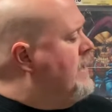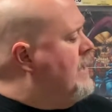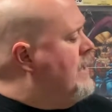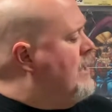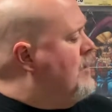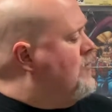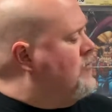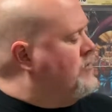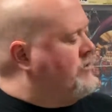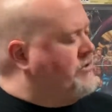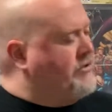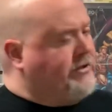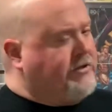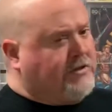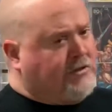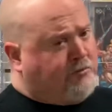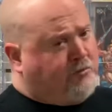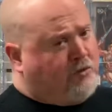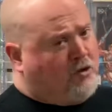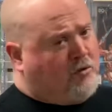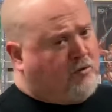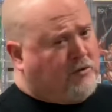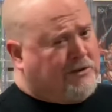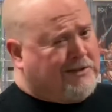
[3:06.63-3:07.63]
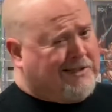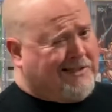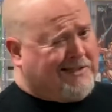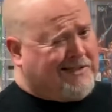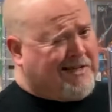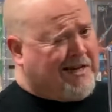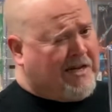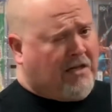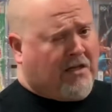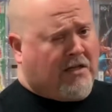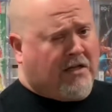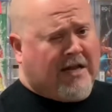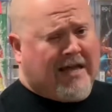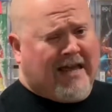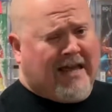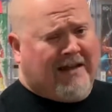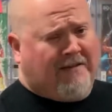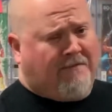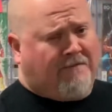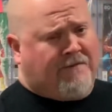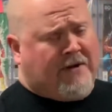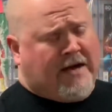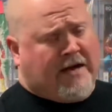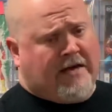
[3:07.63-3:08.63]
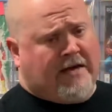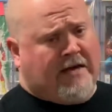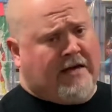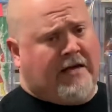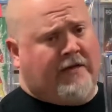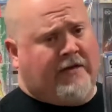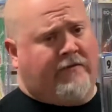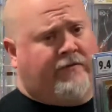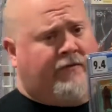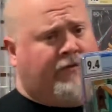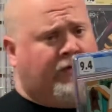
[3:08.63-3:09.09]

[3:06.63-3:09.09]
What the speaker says: I would say this book was a solid 8.5